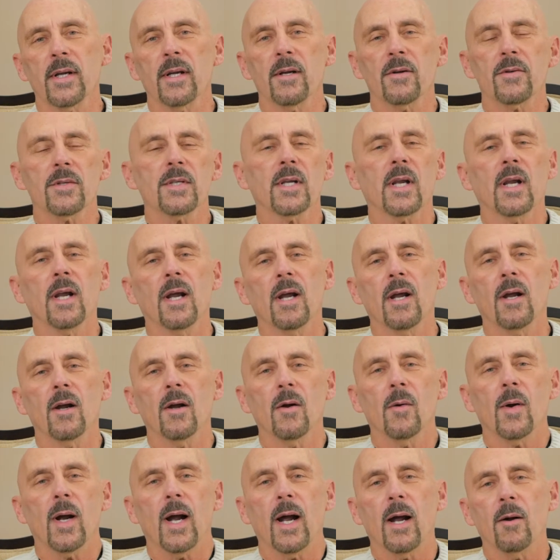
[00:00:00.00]
years
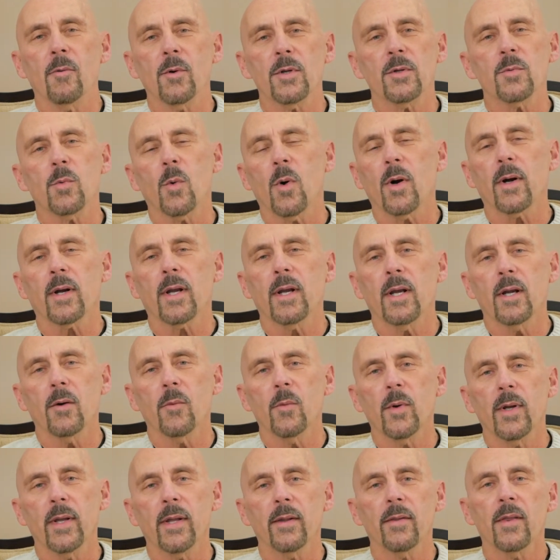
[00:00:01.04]
ago, I was working
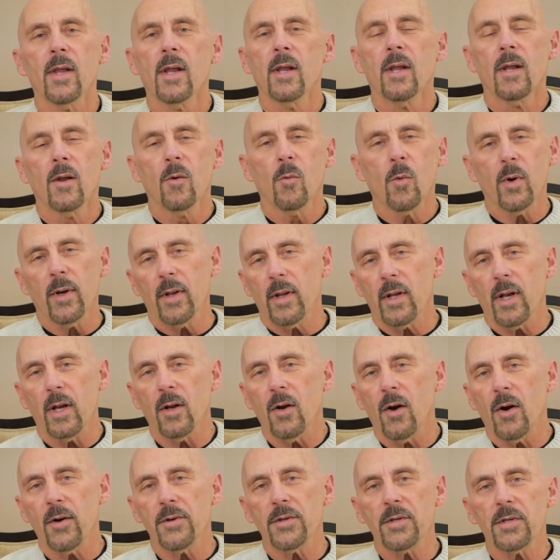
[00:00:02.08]
with one of the
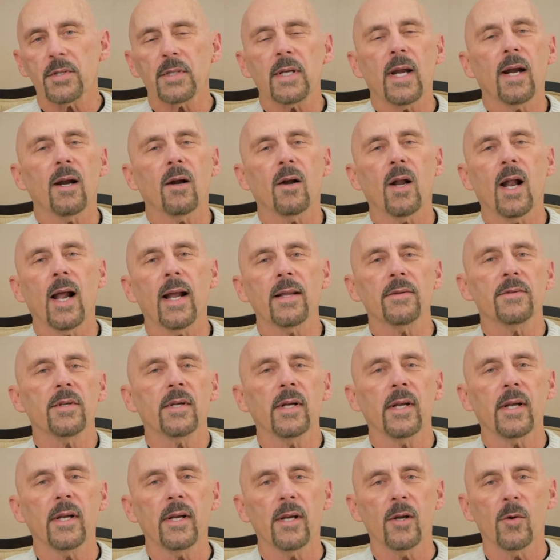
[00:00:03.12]
largest airlines in
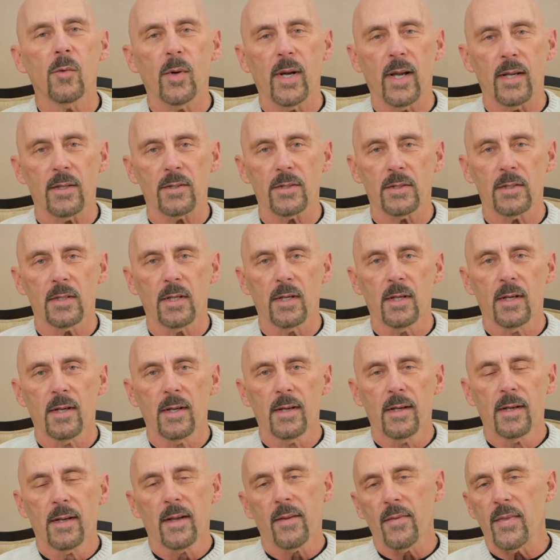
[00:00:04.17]
the U.S.
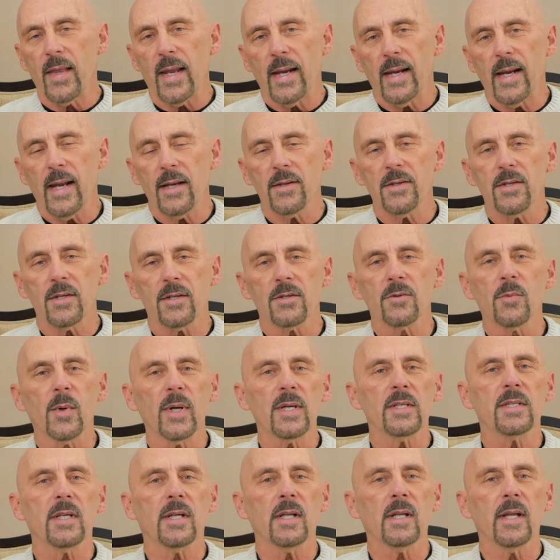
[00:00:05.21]
They had just
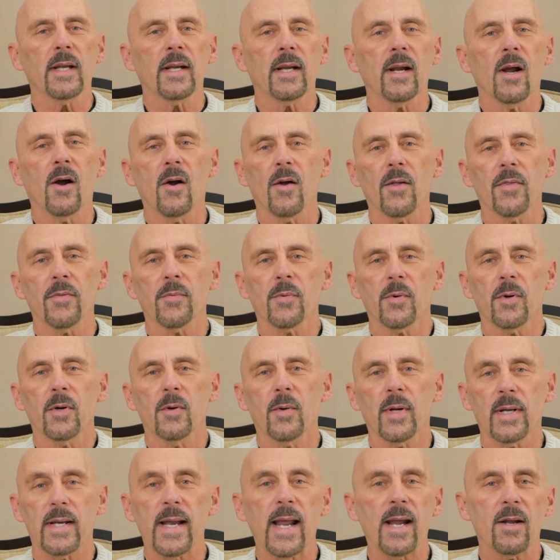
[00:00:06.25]
recently gone
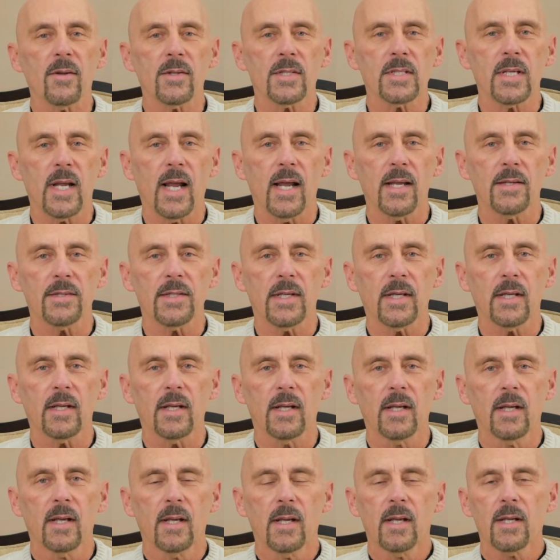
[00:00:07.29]
through a downsizing,
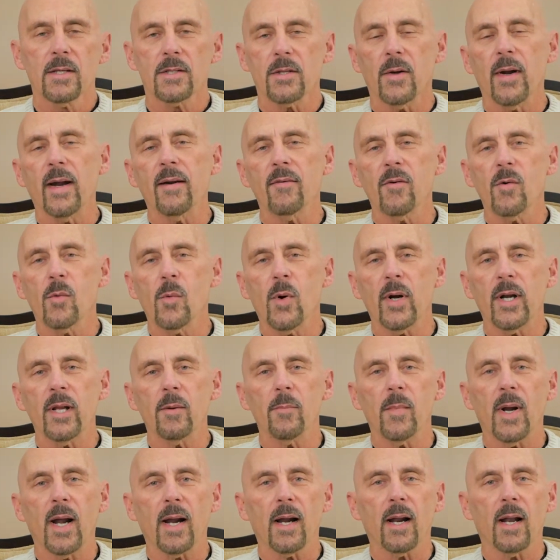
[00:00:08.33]
so everyone
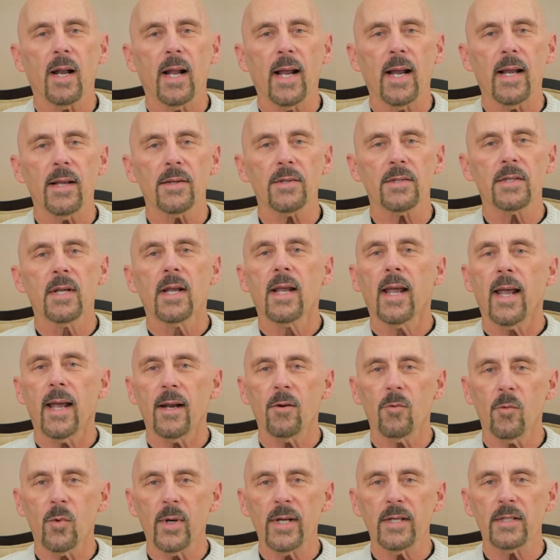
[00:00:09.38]
in my class
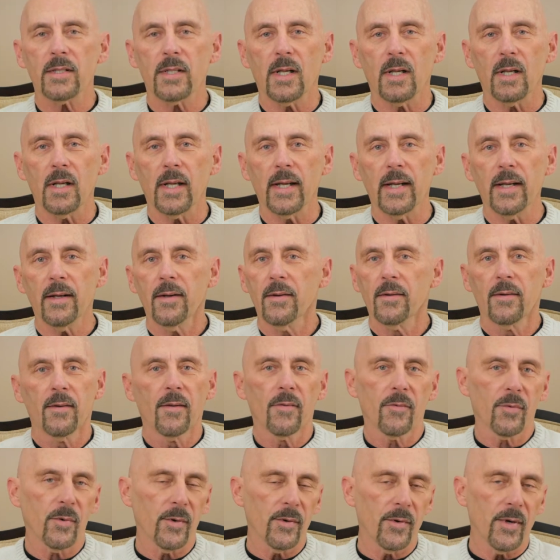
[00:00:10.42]
had recently,
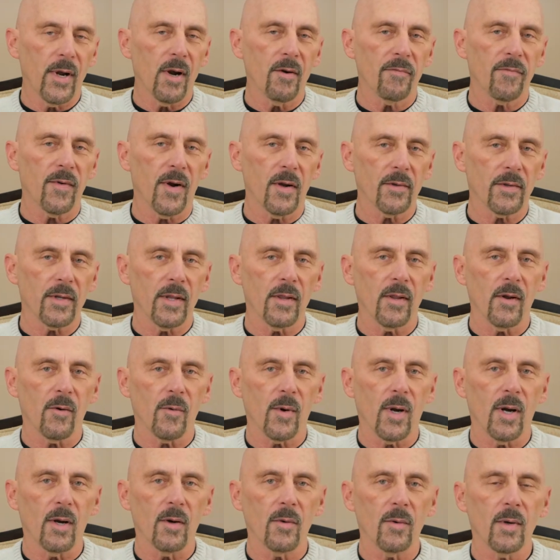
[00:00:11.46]
through no fault of
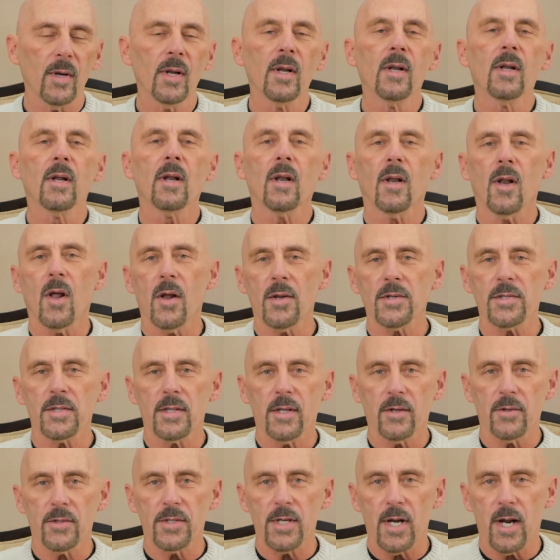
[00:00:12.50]
their own, lost
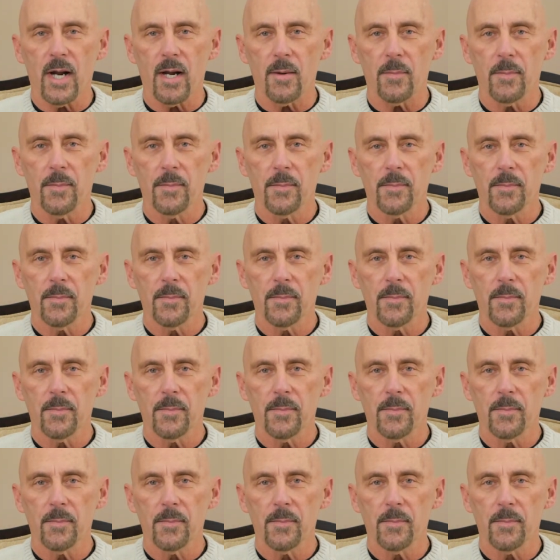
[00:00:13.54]
their job.